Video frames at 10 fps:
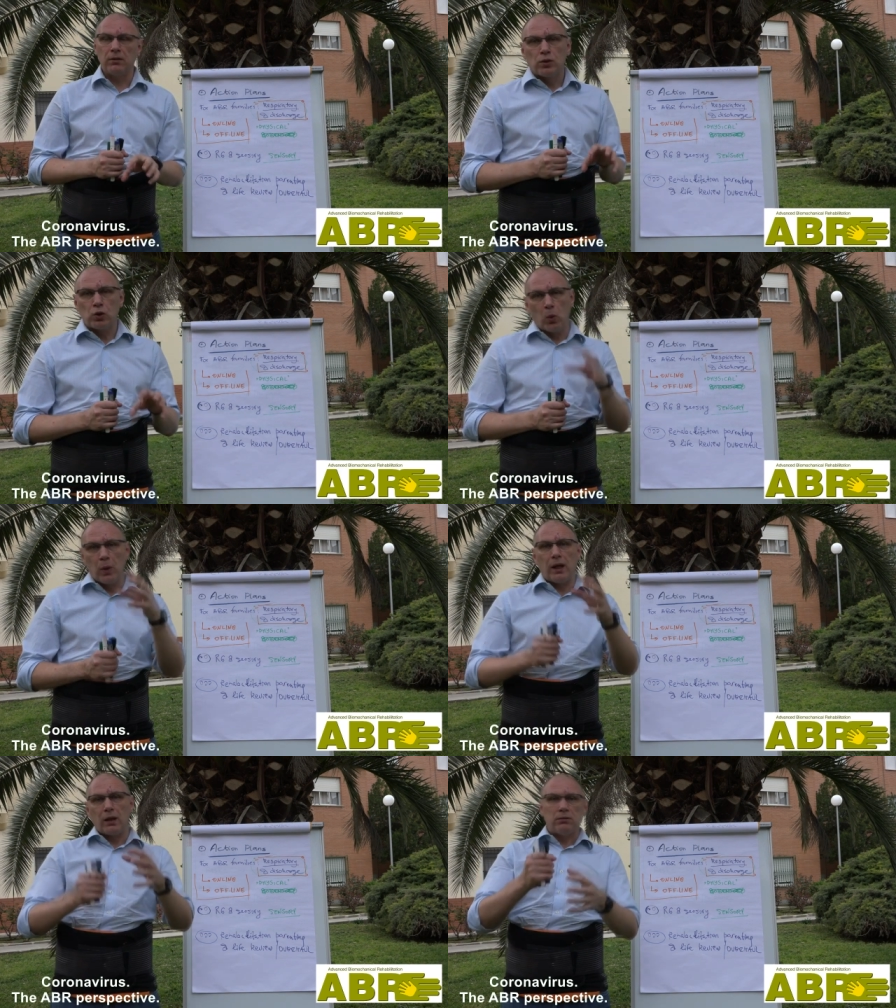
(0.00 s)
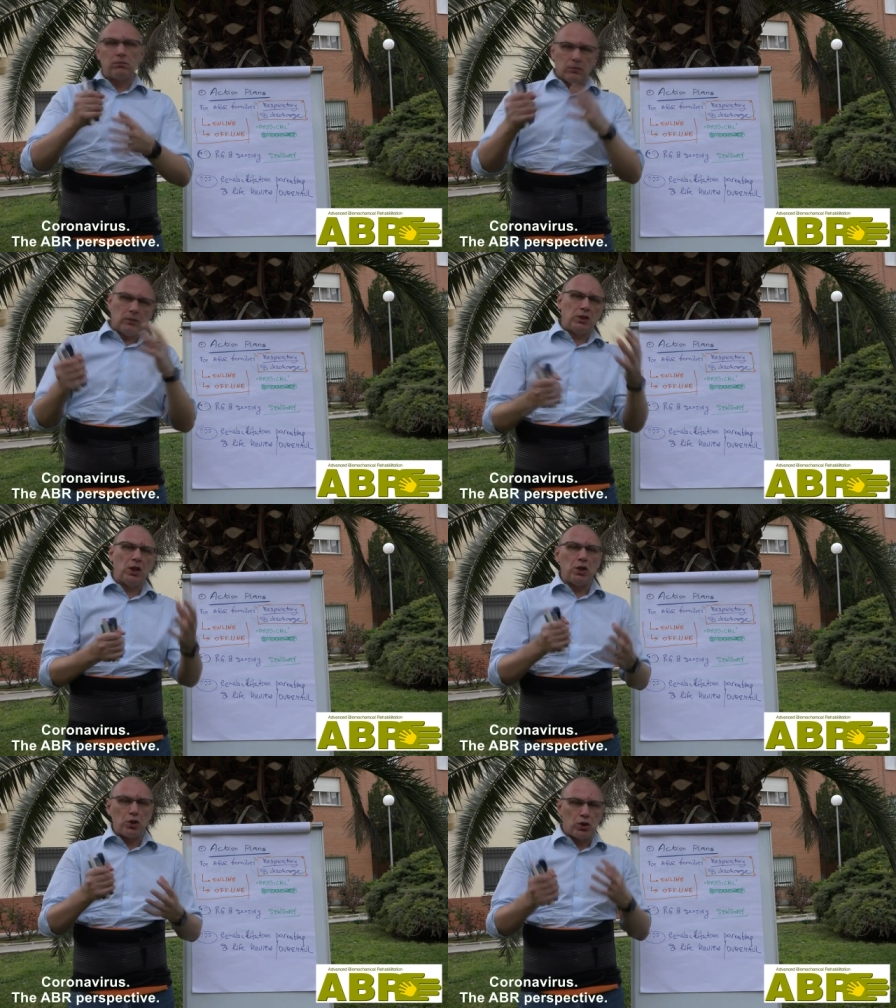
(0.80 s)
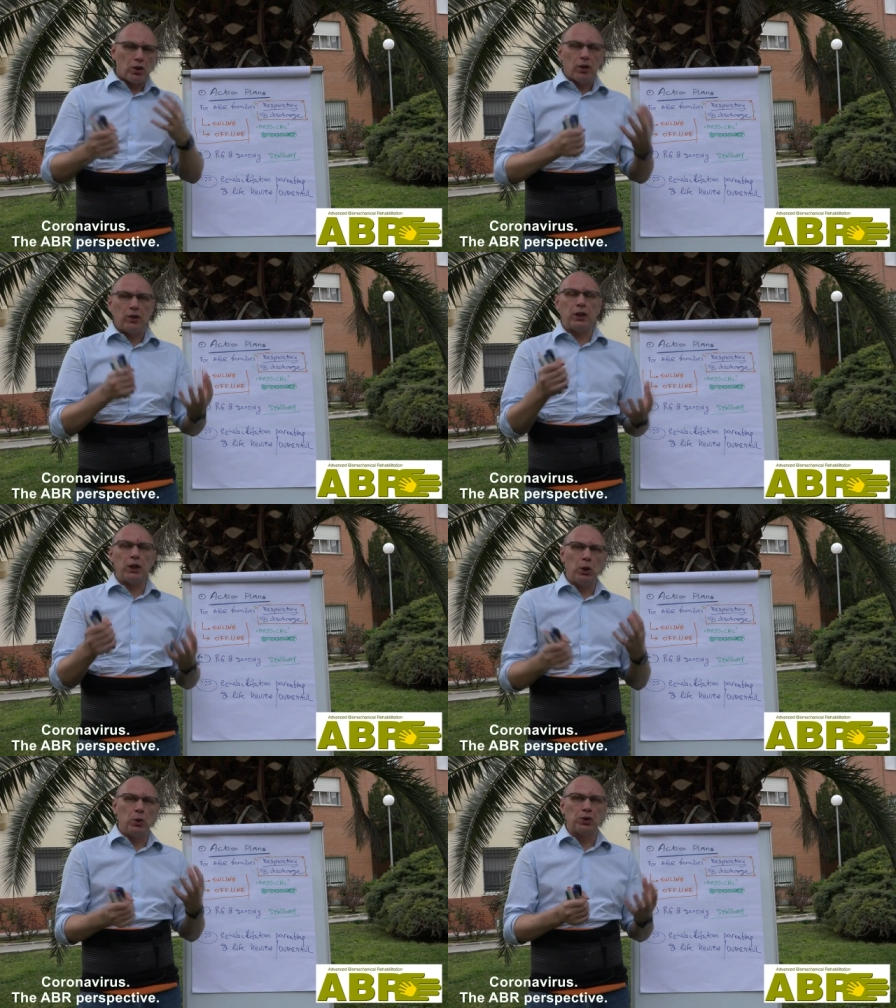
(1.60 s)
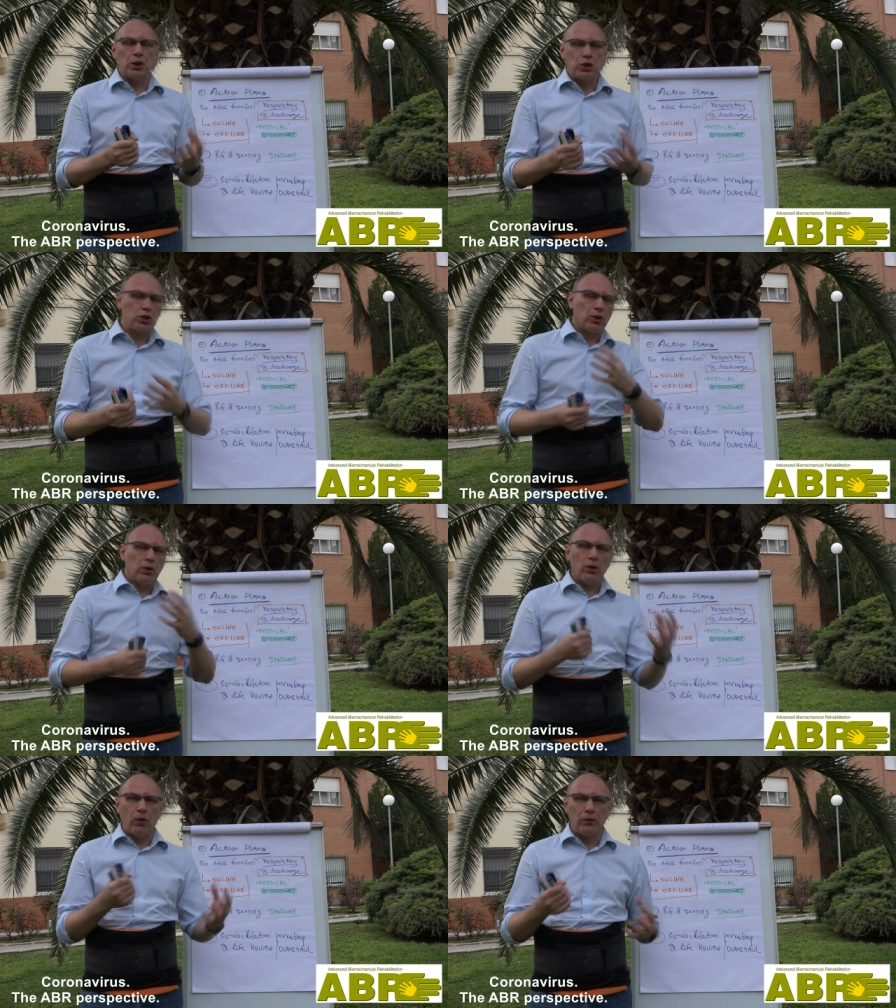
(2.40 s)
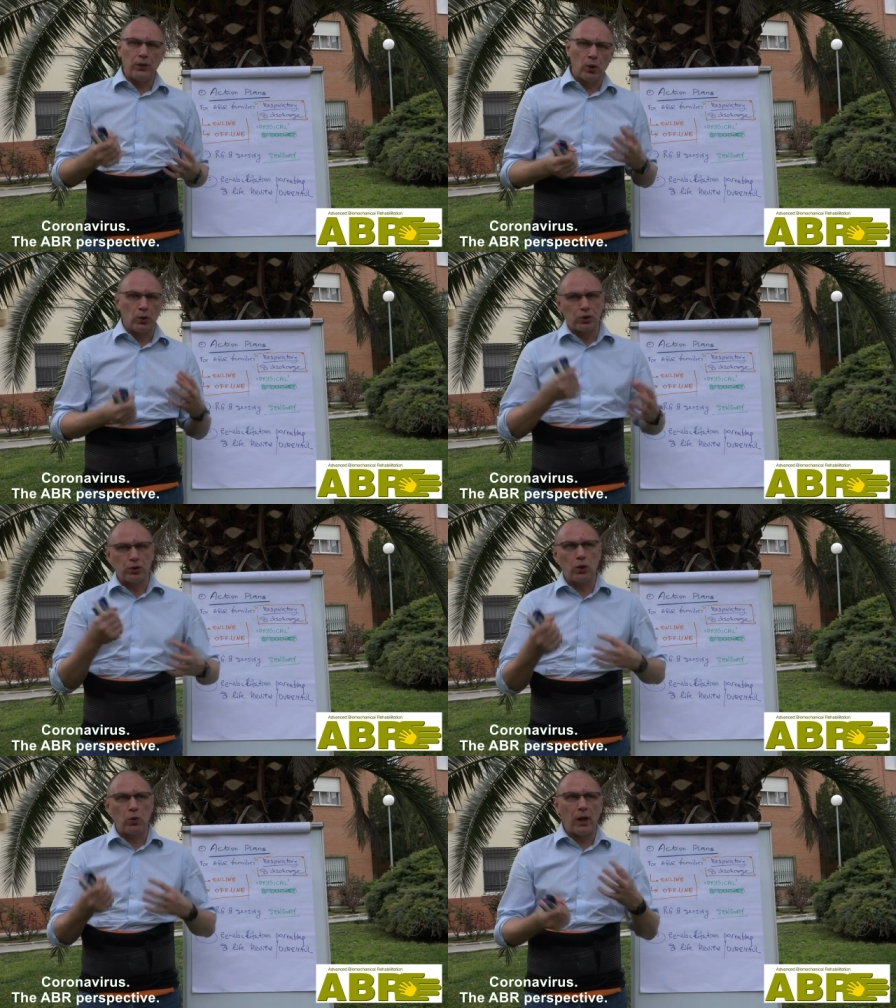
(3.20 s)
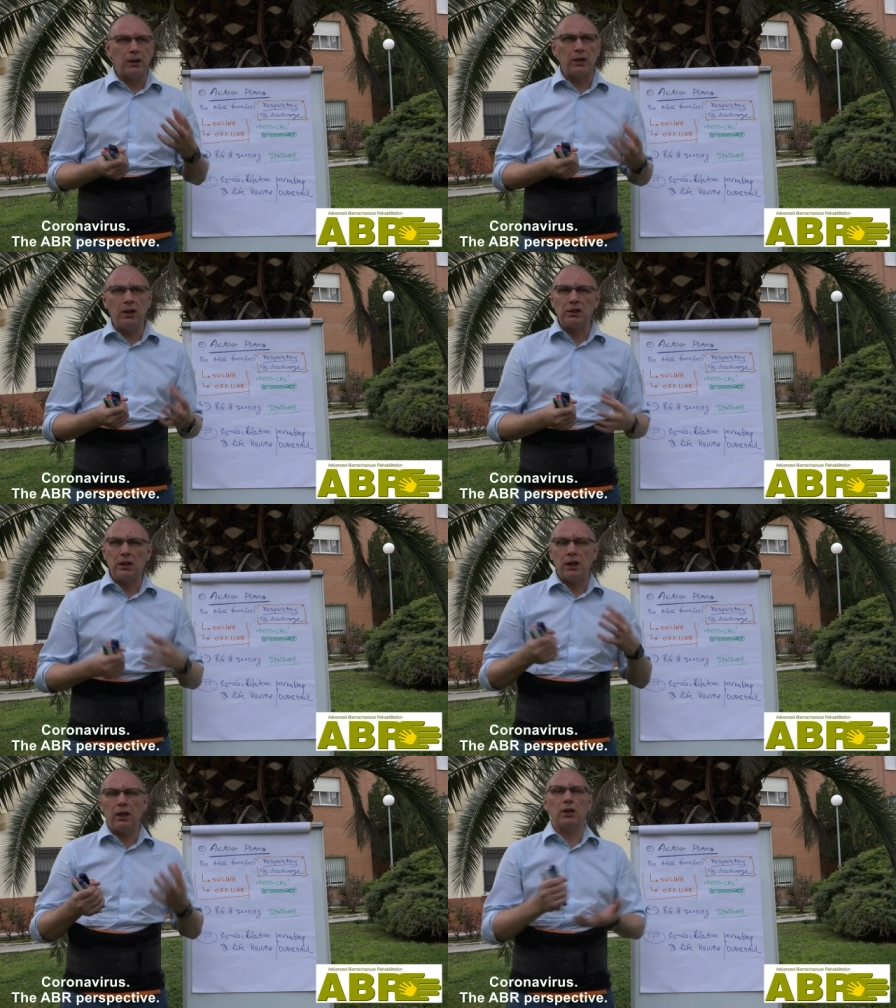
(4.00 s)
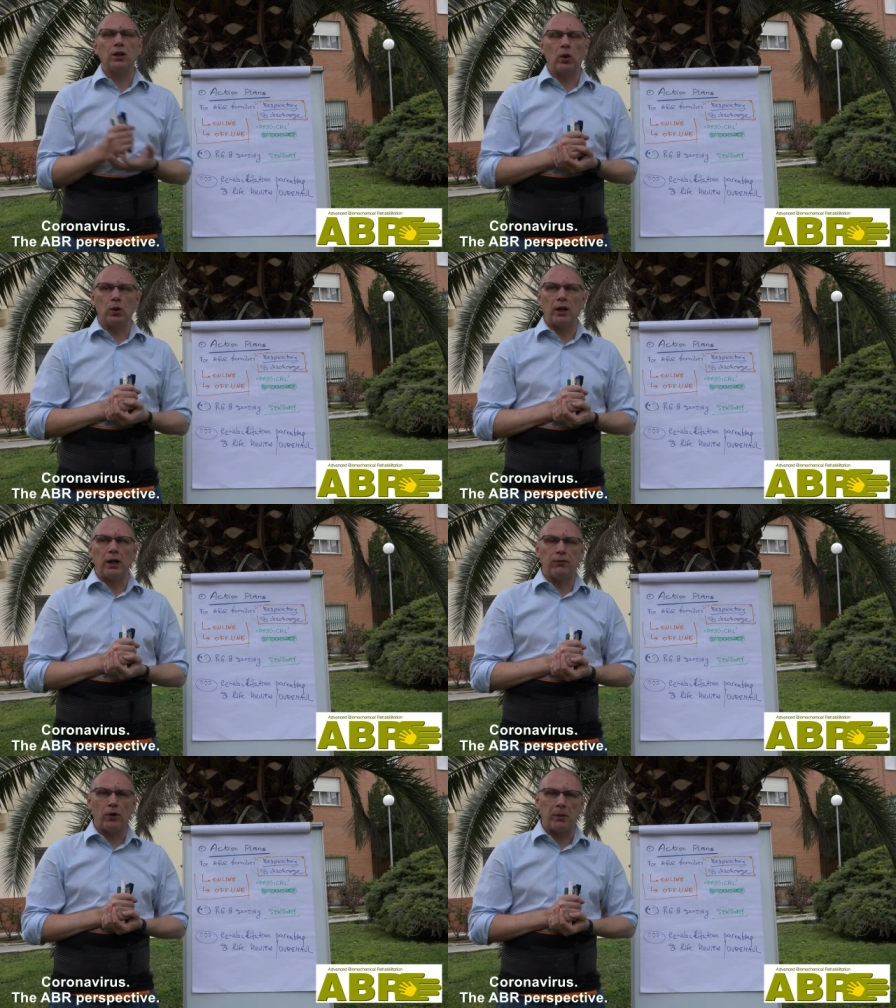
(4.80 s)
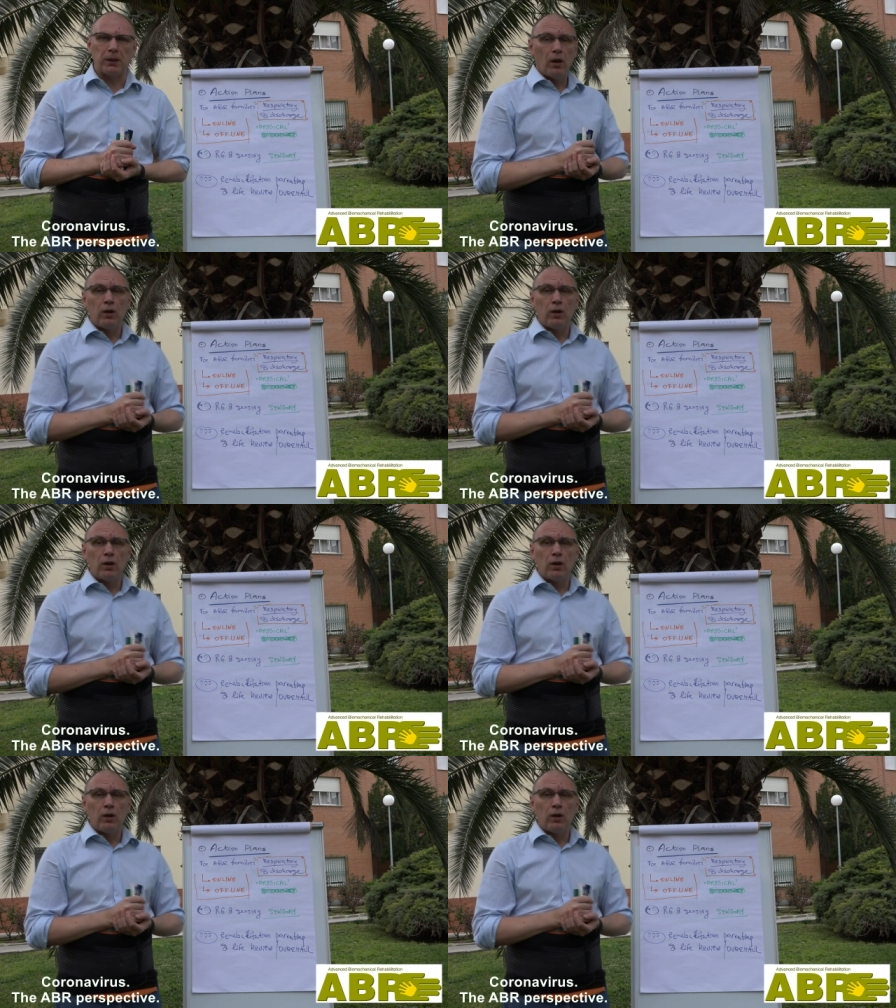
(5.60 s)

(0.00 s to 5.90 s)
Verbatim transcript: So we can teach the usage of those quite easily in the online format.